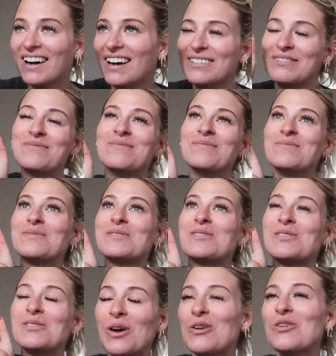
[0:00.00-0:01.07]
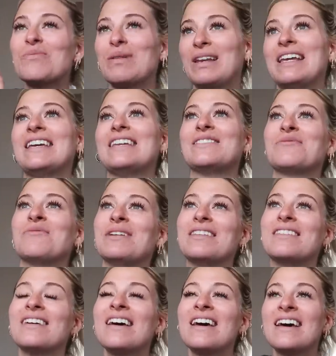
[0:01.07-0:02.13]
I'm so pleased
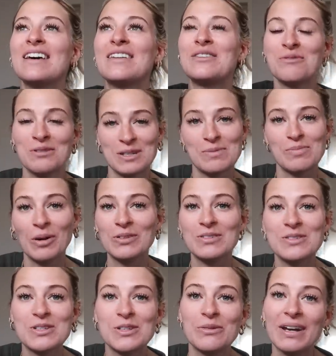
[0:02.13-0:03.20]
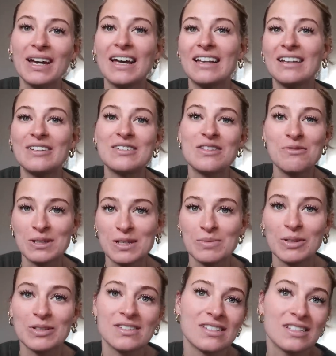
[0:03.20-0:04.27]
with the response to it, and the
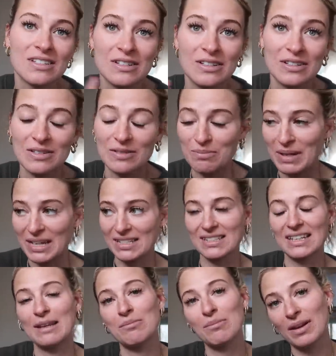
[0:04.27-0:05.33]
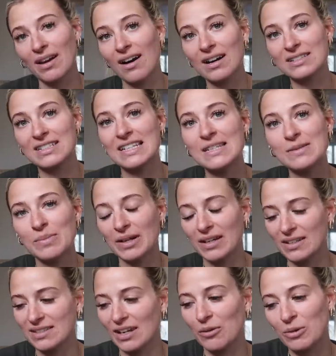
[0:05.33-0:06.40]
response to mixing in Pilates,
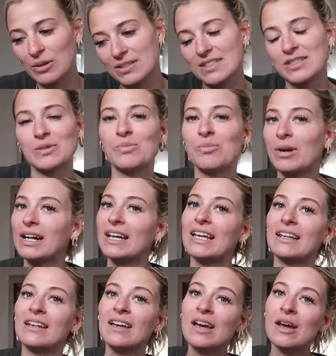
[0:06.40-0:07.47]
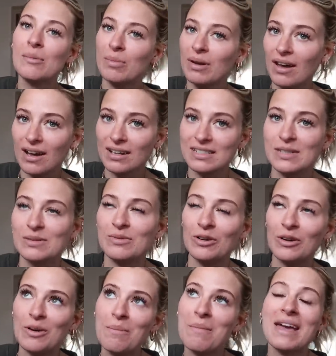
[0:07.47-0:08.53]
because I wanted to bring in Pilates. We've
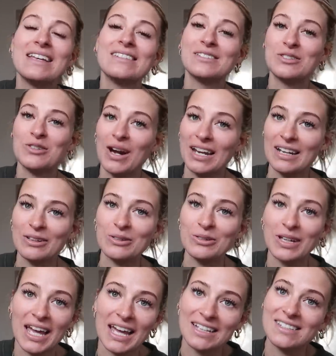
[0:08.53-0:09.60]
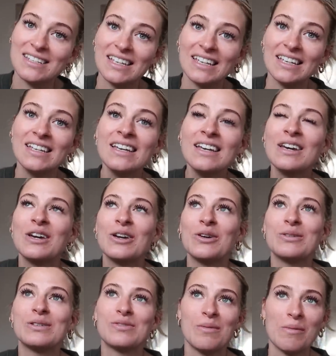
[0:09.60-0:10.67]
got an amazing trainer called Katie, who
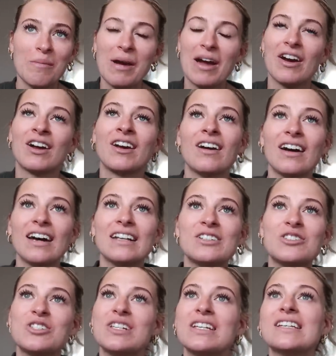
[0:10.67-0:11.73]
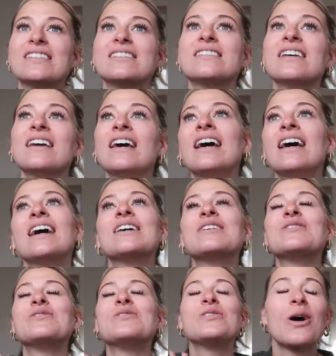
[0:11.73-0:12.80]
is from America, and she is
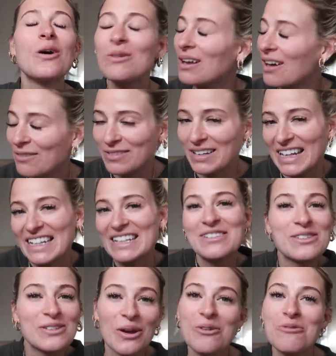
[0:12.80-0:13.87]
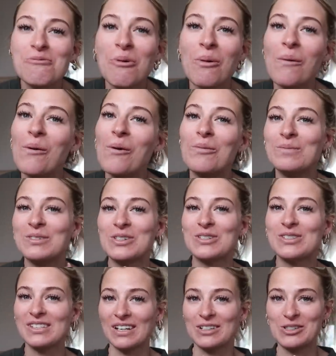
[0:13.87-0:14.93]
so lovely, so warm,
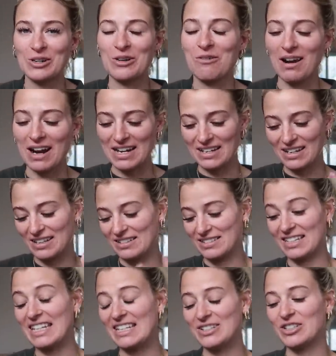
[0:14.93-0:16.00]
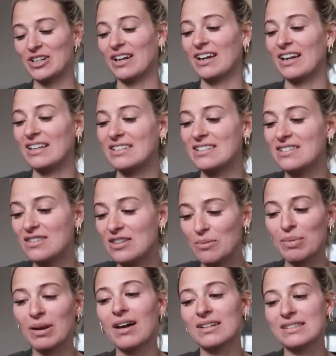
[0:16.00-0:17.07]
just such a great teacher. And the
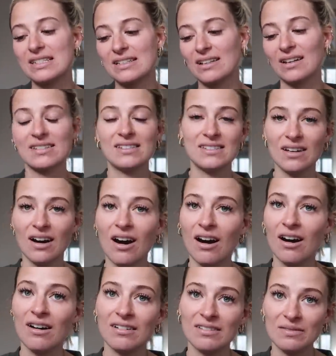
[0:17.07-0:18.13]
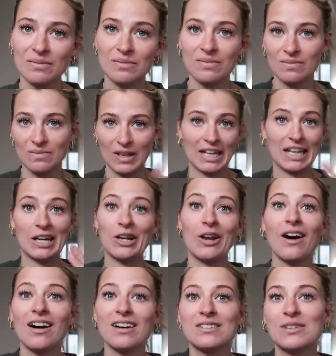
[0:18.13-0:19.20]
Pilates classes are like a
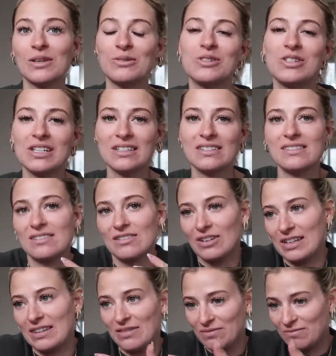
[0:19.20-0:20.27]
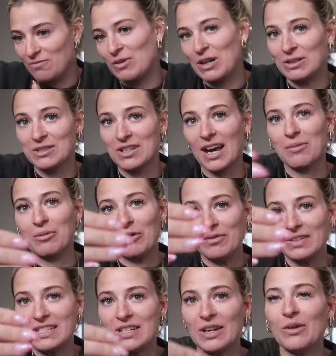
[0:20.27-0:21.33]
class, so she is in real time on
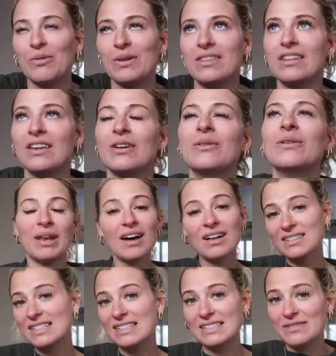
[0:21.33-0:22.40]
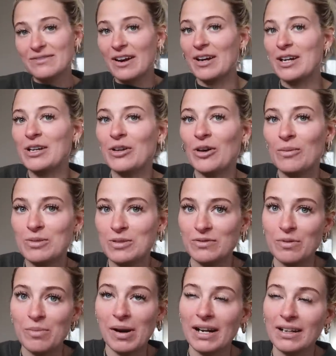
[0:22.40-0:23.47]
video with you. Pilates is a very good option
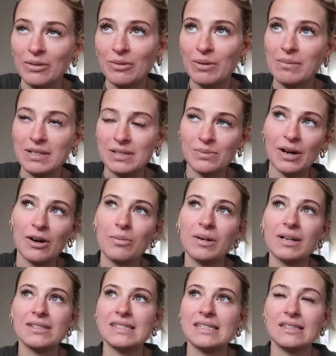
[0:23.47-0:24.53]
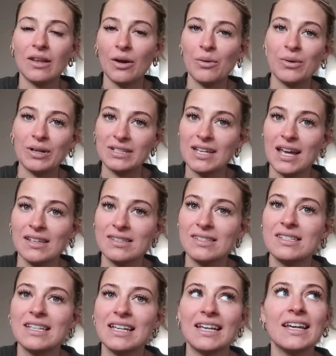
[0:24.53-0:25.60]
for pregnant women as well, because it's lower
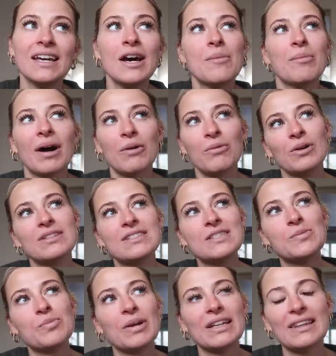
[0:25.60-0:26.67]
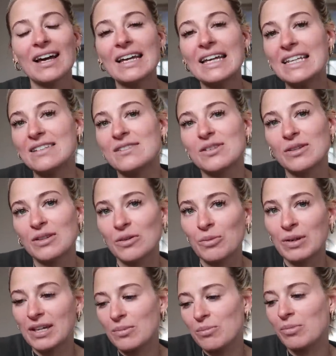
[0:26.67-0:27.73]
intensity, but I wanted to bring that in so that
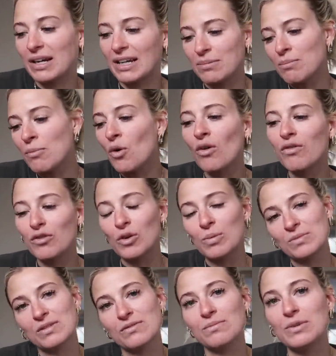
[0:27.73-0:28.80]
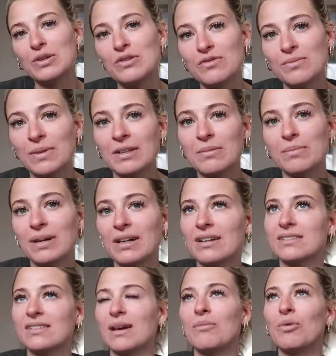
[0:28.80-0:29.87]
we can bring in more forms of movement,
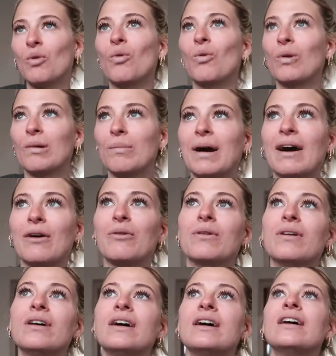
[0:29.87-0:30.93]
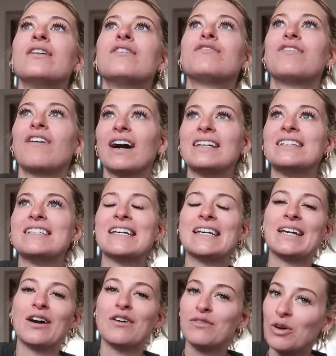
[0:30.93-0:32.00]
because I'm all about
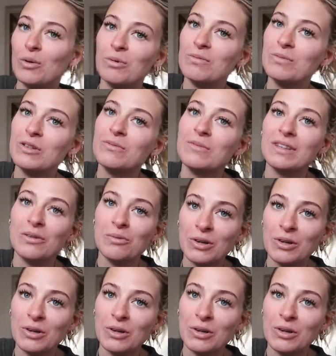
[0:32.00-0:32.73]
finding a form of movement that